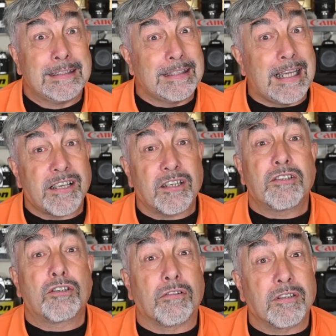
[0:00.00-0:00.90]
Yes, I
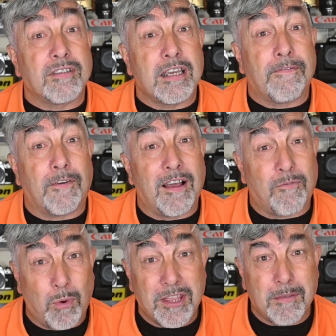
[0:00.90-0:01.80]
took the
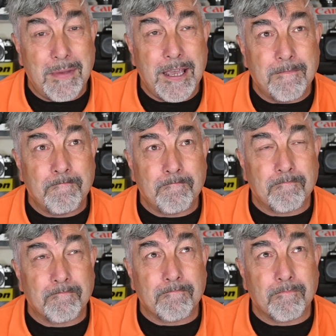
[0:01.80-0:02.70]
D5 with me.
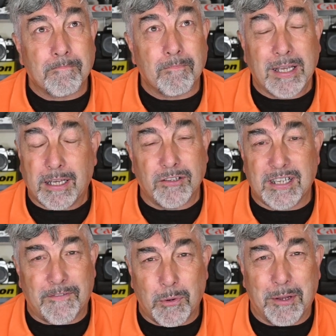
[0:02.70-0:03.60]
It goes
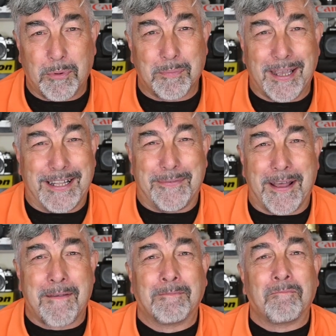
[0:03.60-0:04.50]
everywhere with me
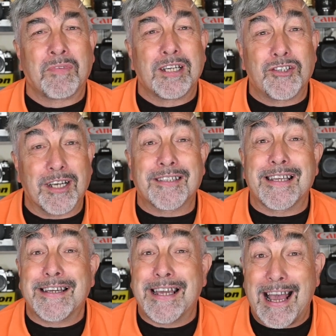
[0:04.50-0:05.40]
anyway, just
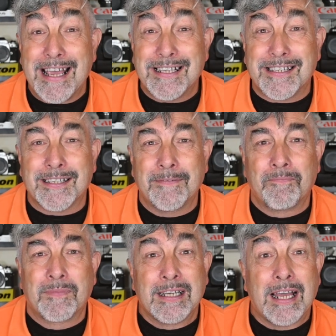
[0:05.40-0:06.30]
in case.
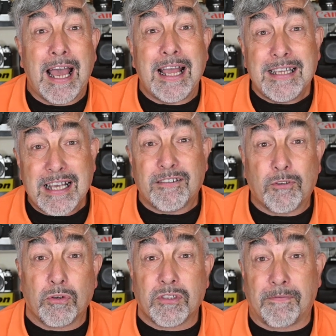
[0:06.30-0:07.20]
And yes, of
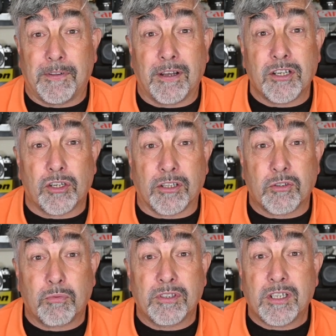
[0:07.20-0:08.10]
course, the flying
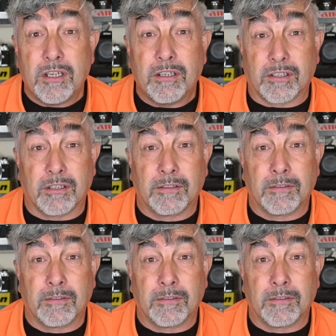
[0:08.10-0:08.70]
shots were as good.